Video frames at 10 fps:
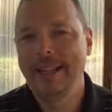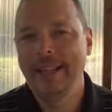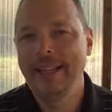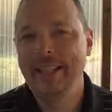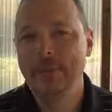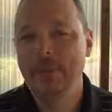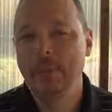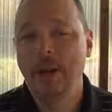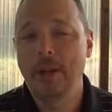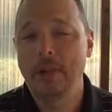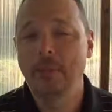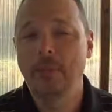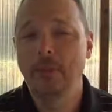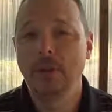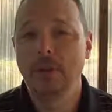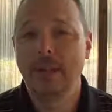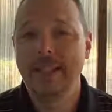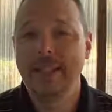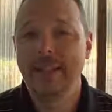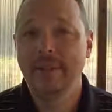that is responsible for
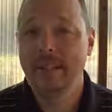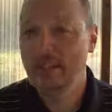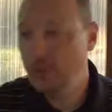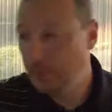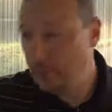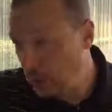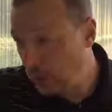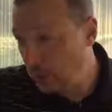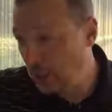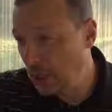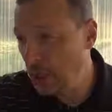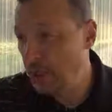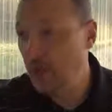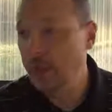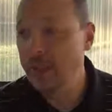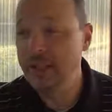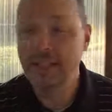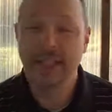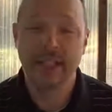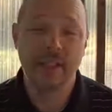creativity. So if you're holding on to all
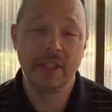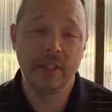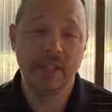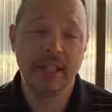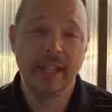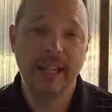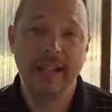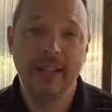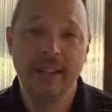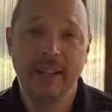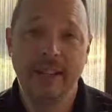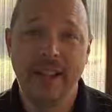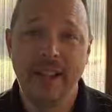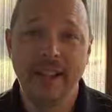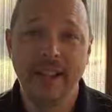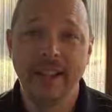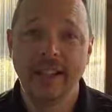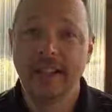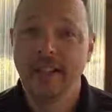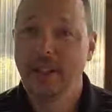these things that you need to get done today,
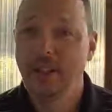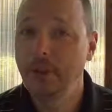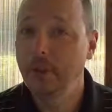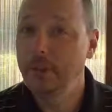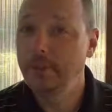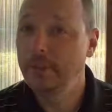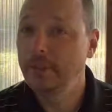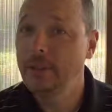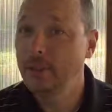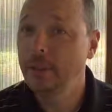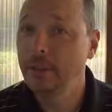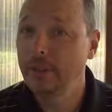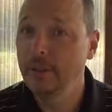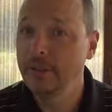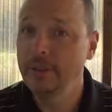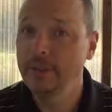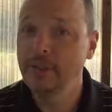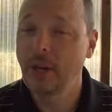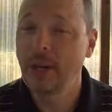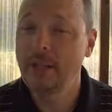you're you're
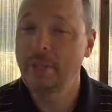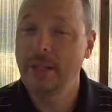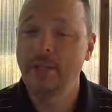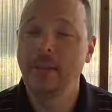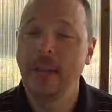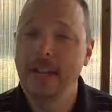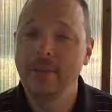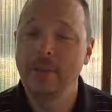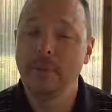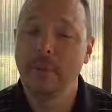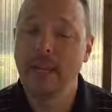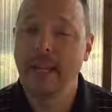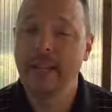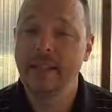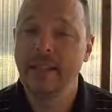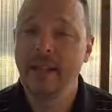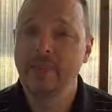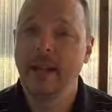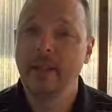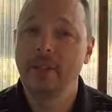trying to be creative with one hand
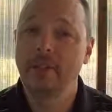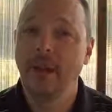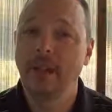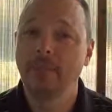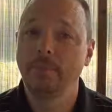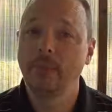tied behind your back.